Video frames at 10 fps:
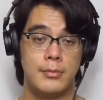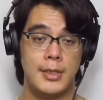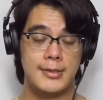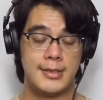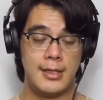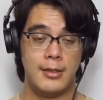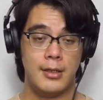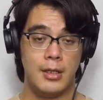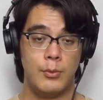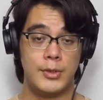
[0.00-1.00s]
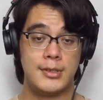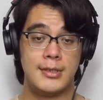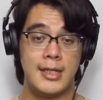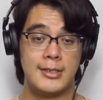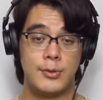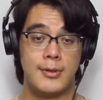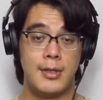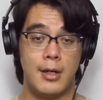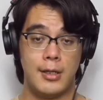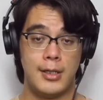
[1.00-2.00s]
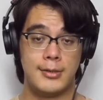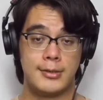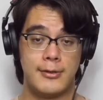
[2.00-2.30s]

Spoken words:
Instead, what stays with the audience